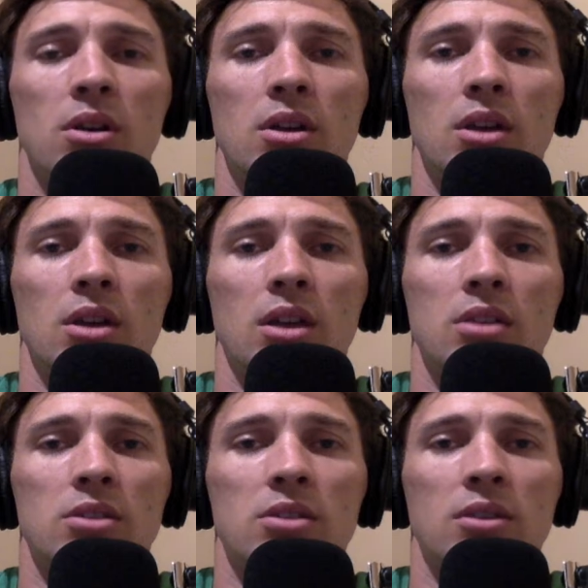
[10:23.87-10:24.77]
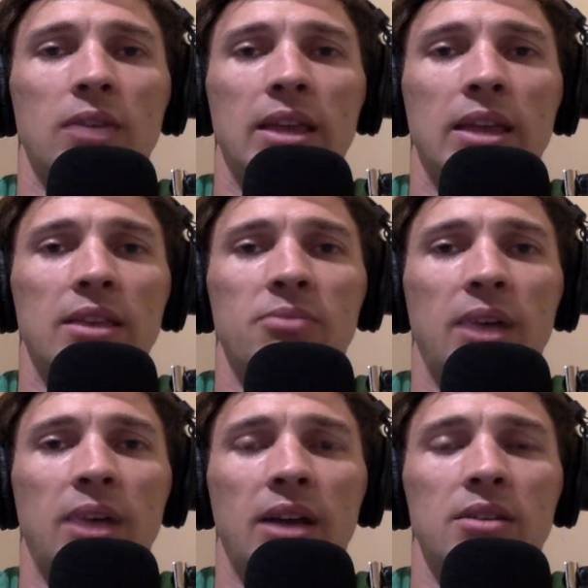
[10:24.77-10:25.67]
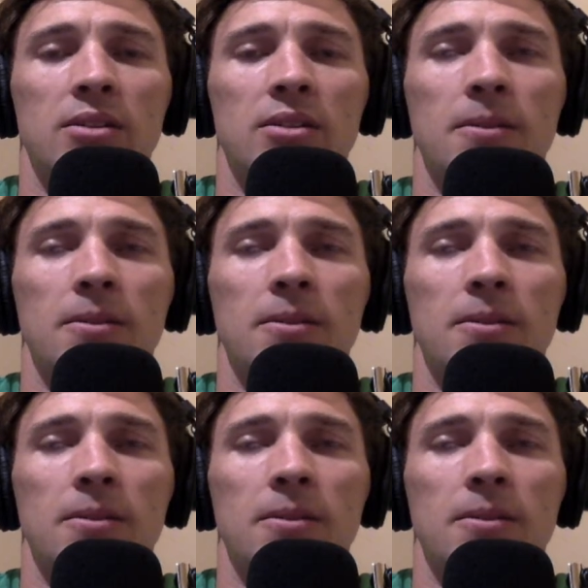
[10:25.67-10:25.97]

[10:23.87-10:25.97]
And so then they get left behind.